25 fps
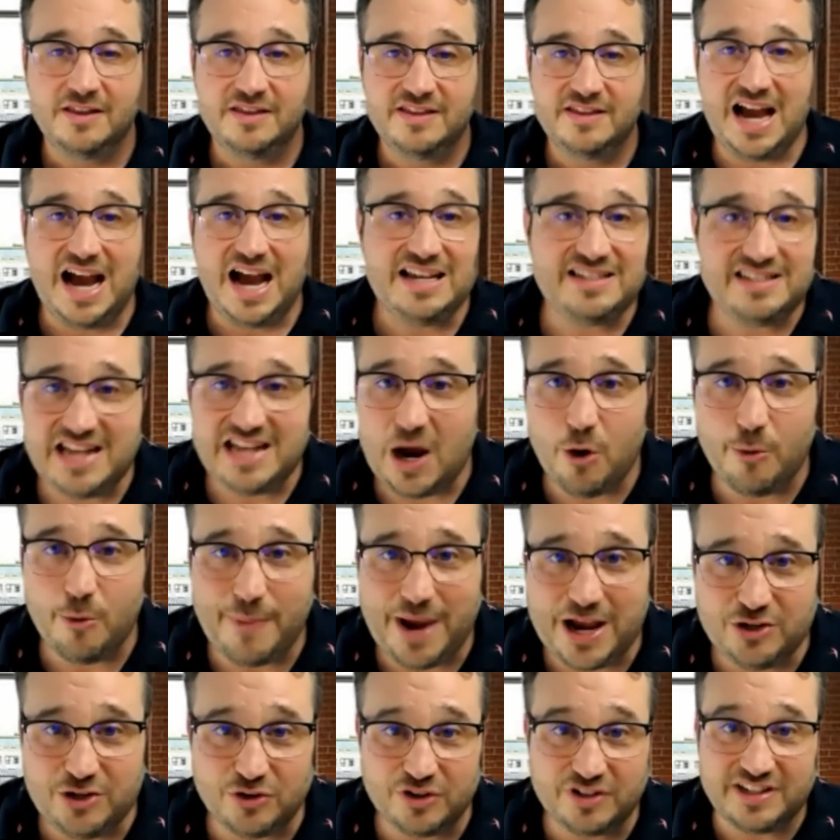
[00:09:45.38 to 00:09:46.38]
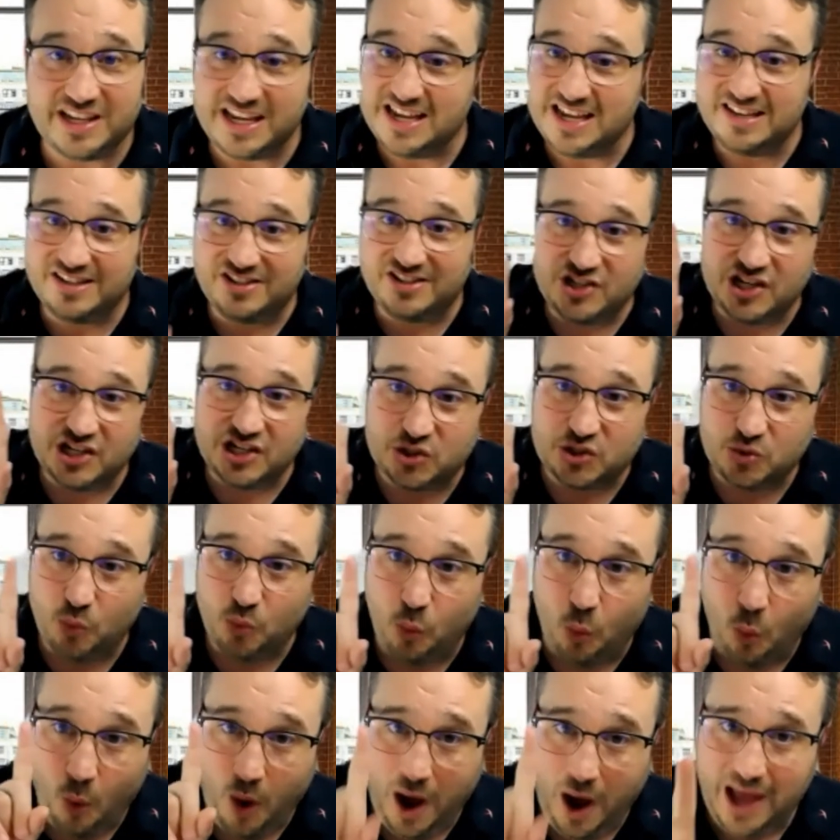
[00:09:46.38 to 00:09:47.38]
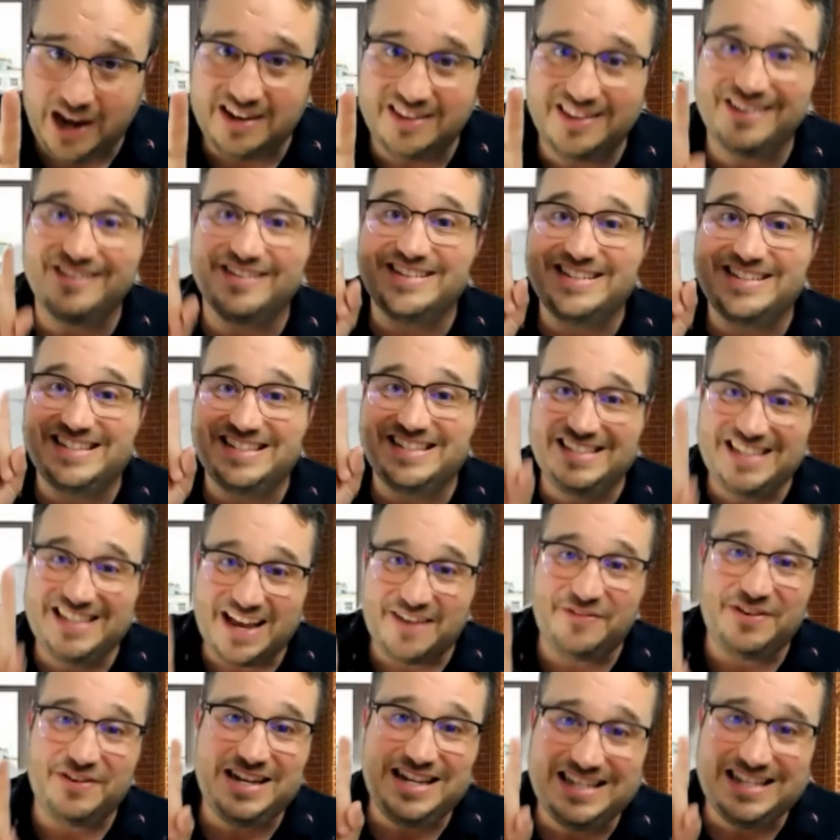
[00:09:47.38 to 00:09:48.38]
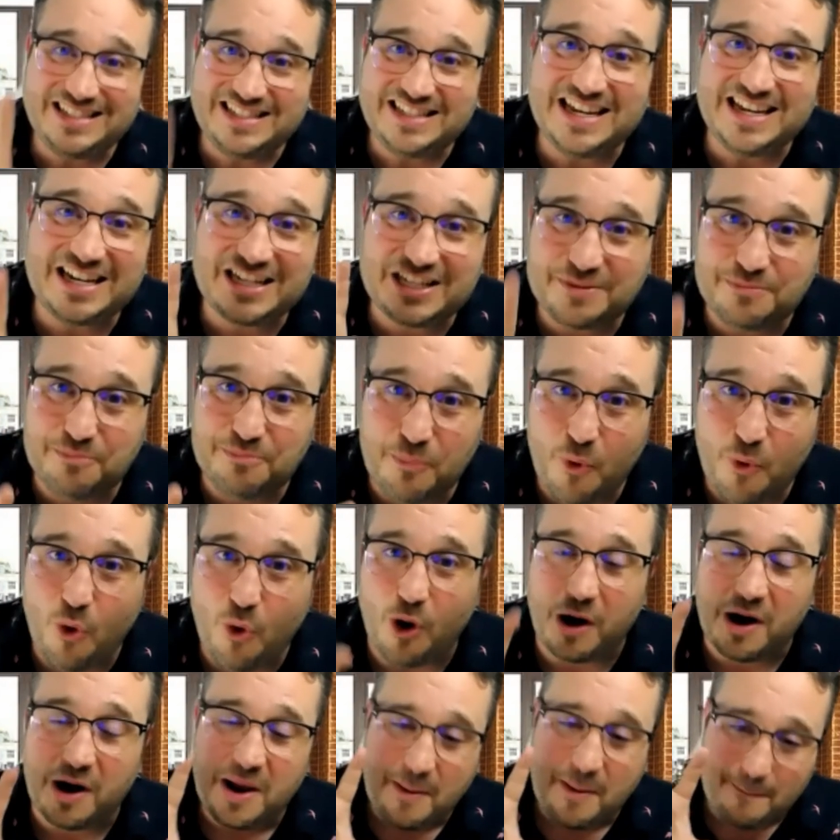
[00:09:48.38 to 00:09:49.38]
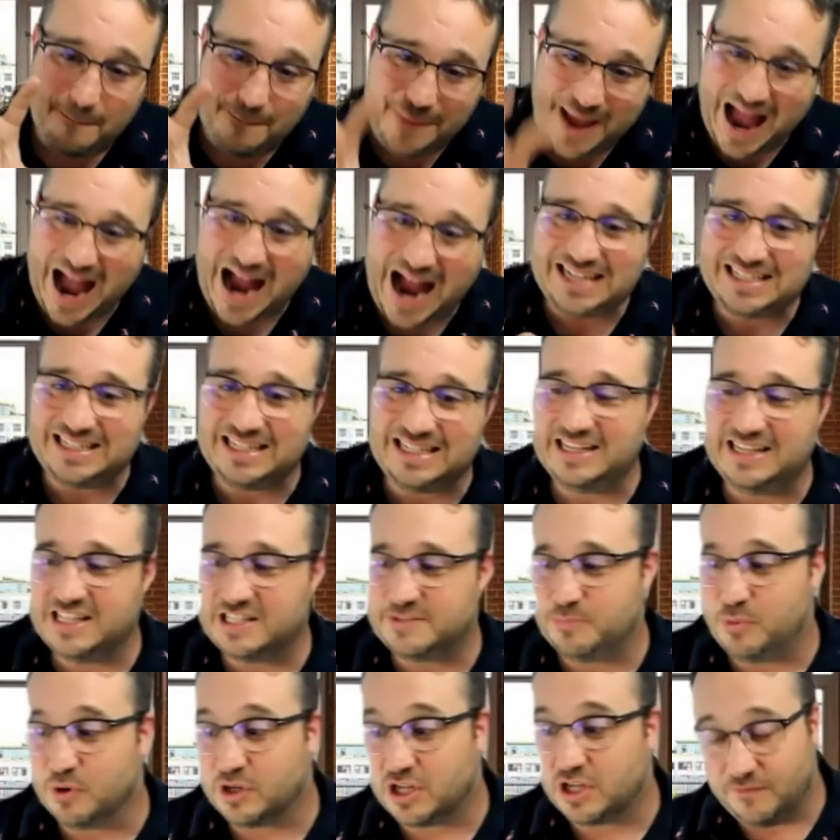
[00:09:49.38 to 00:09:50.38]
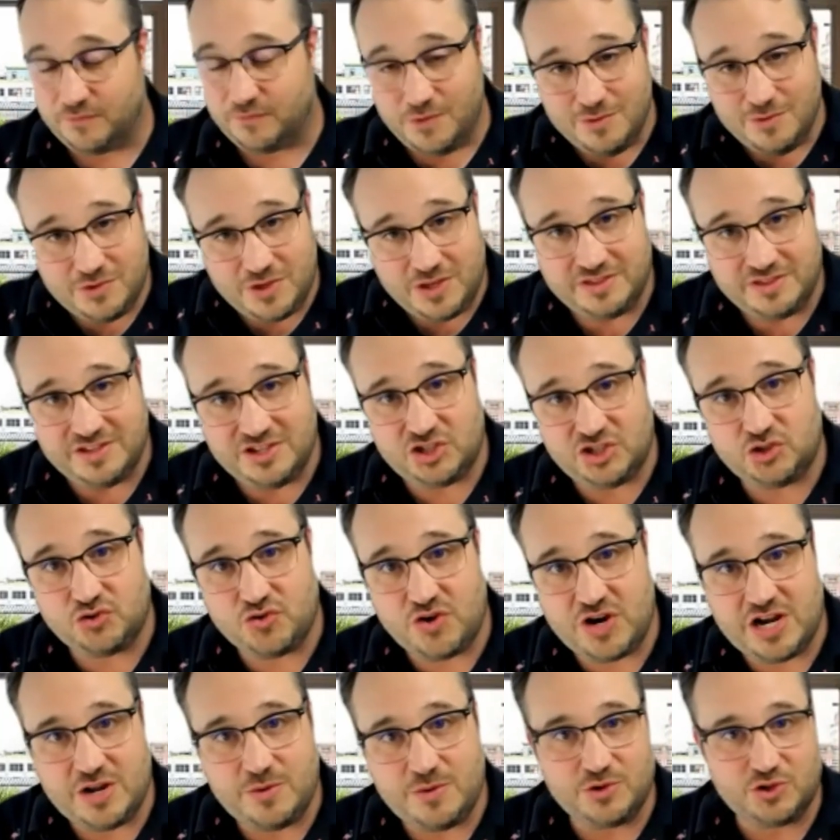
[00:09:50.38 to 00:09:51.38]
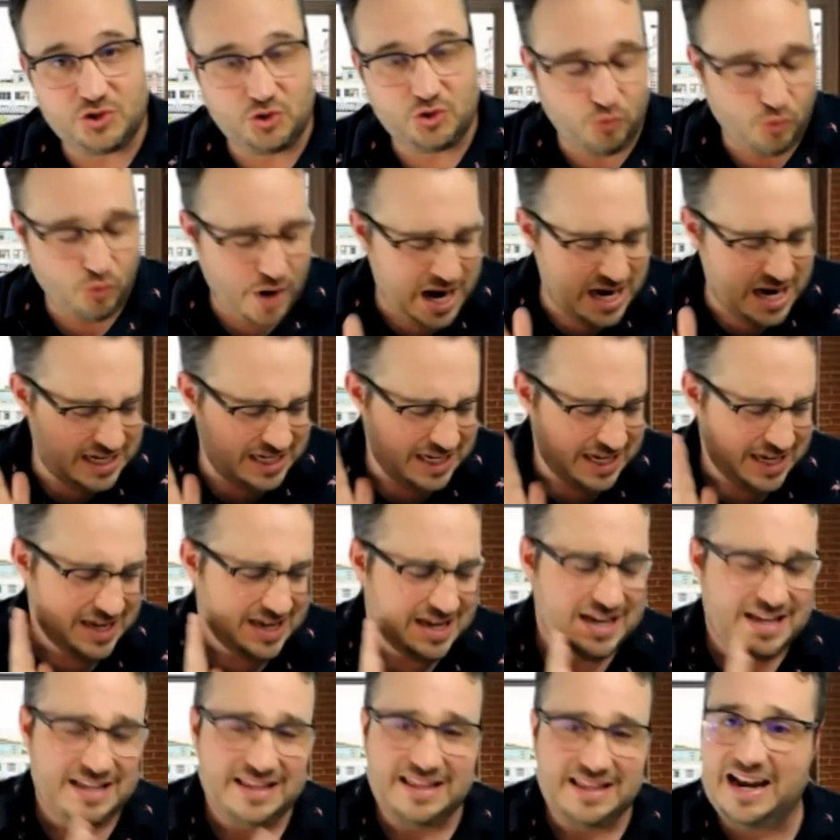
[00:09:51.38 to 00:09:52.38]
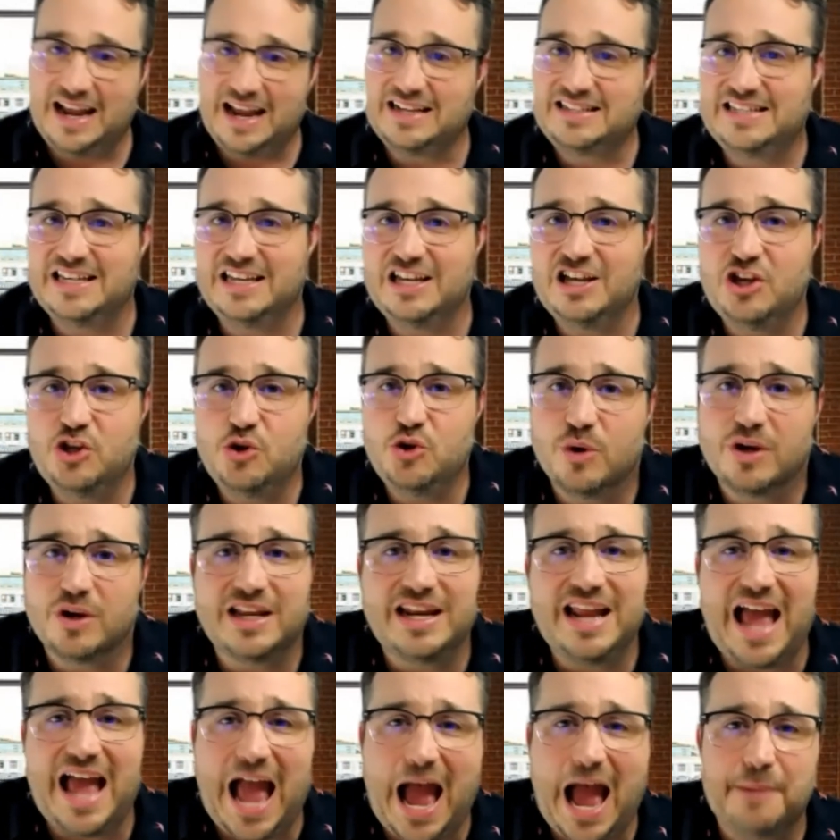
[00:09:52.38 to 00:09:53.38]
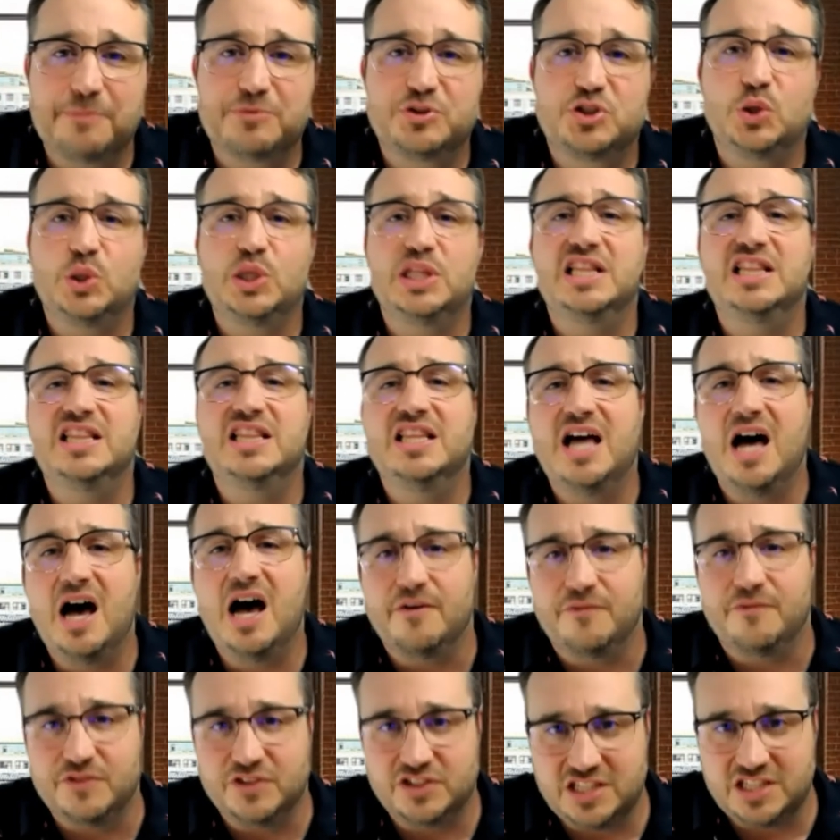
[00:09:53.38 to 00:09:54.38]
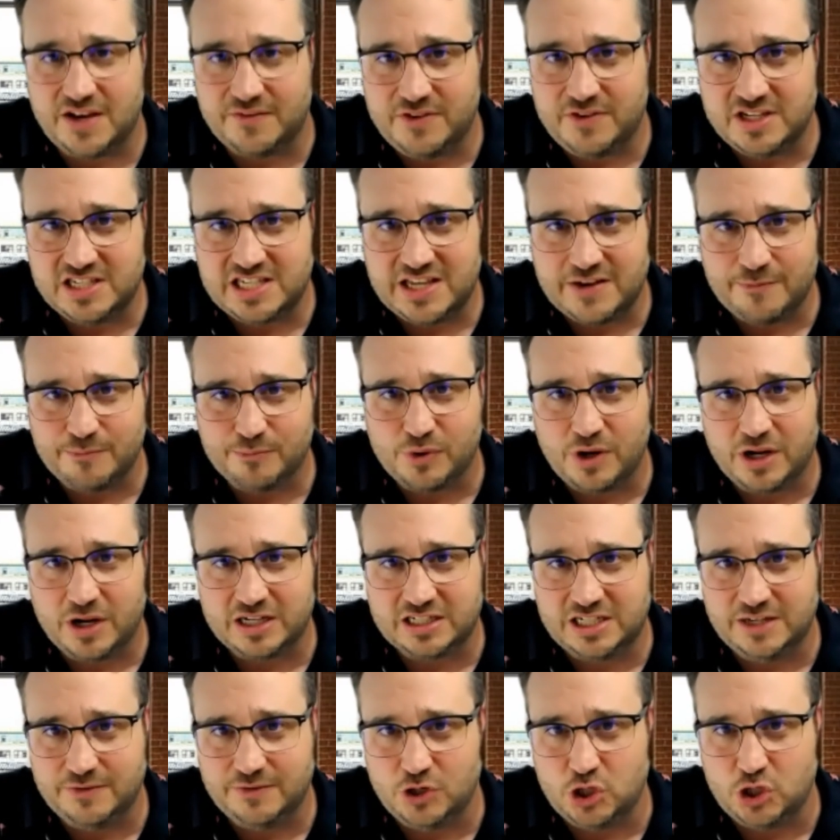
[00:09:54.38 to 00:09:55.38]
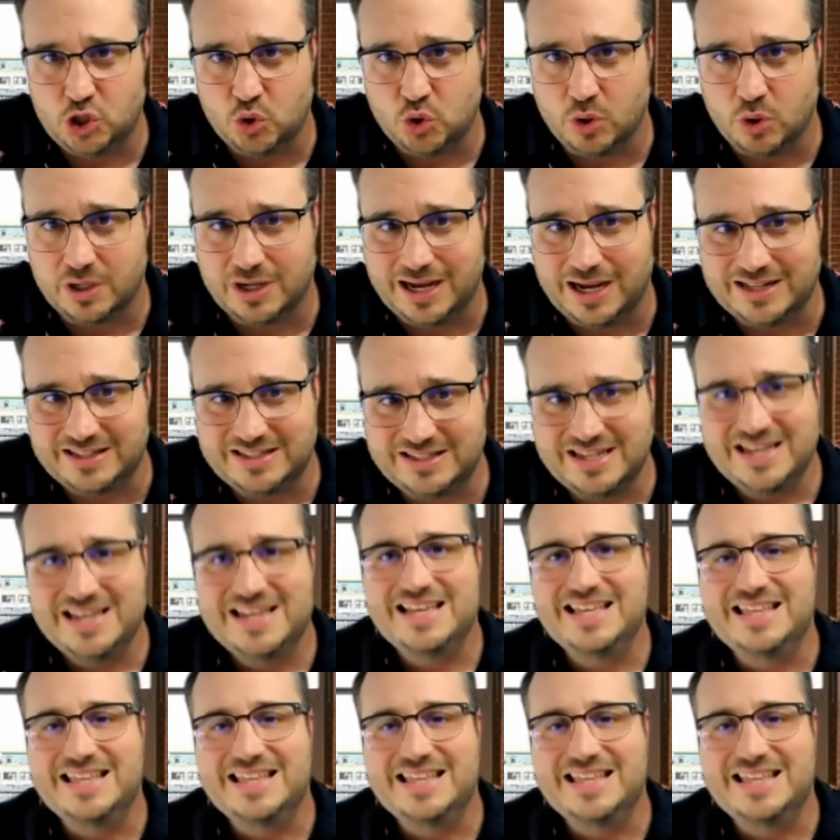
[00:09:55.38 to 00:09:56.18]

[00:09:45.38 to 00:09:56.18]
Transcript: The Eisenhower Matrix is just one. There is 76 more packed into this book. If you thought this training was great, then I tell you, you are going to absolutely love 77 Productivity Shortcuts.